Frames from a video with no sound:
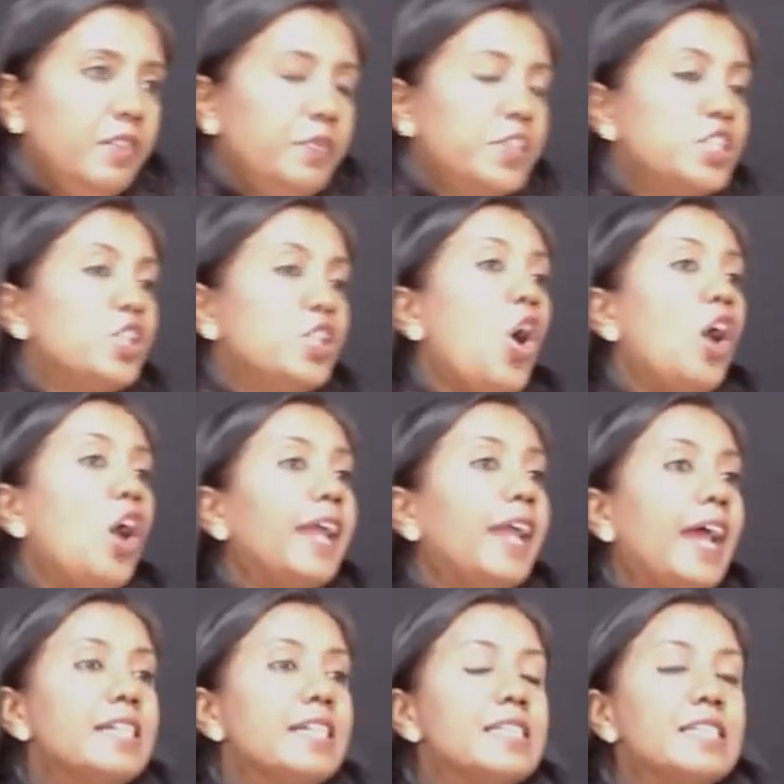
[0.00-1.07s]
which God
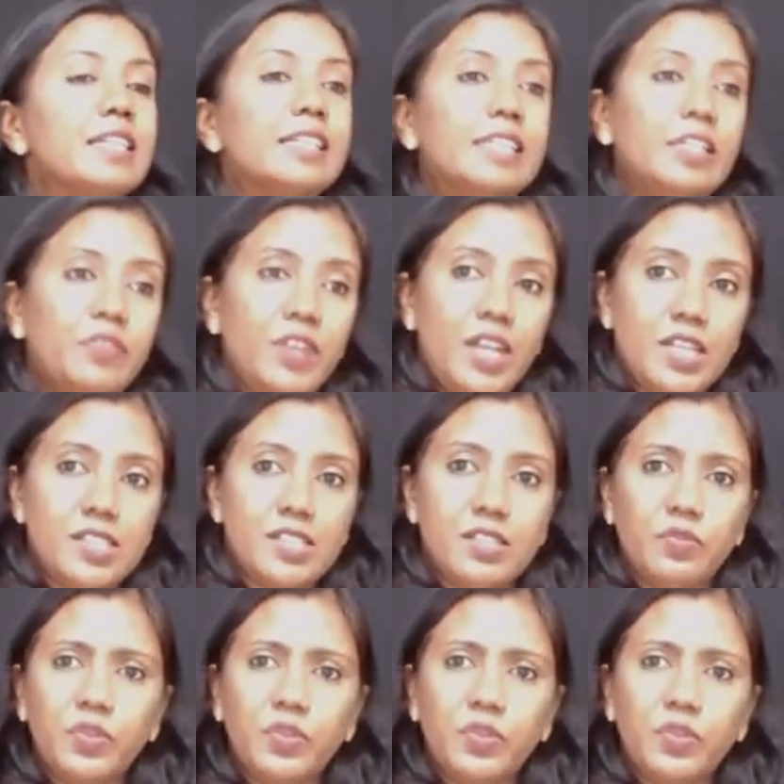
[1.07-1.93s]
has given us.